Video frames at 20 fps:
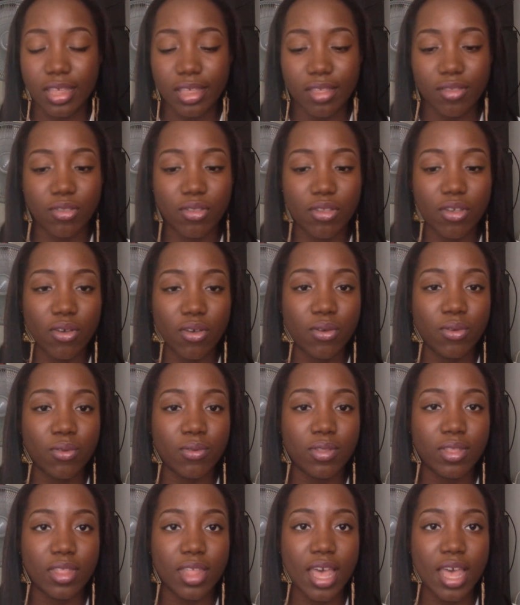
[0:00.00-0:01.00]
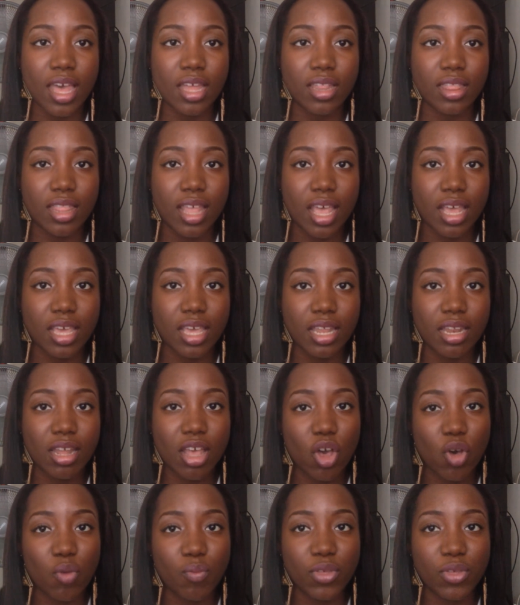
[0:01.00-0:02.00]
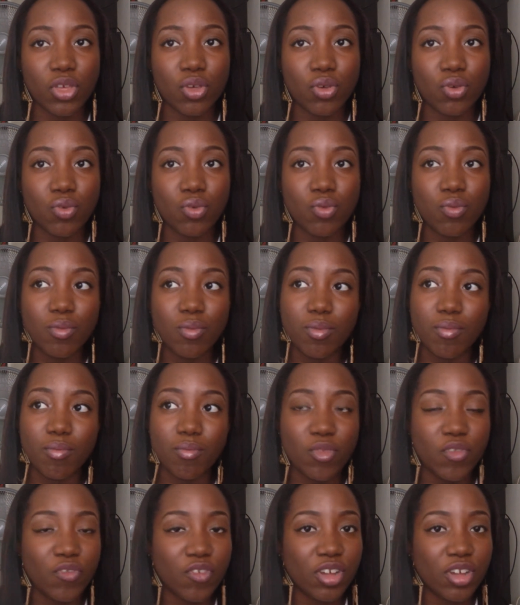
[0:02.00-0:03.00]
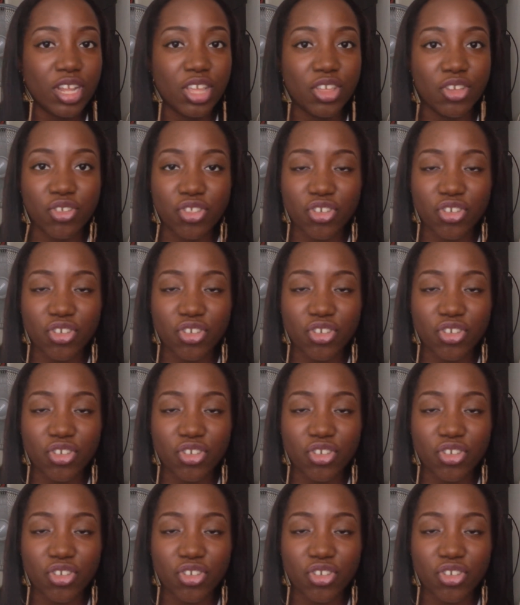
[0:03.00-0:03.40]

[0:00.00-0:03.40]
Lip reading: so that can help you move on in your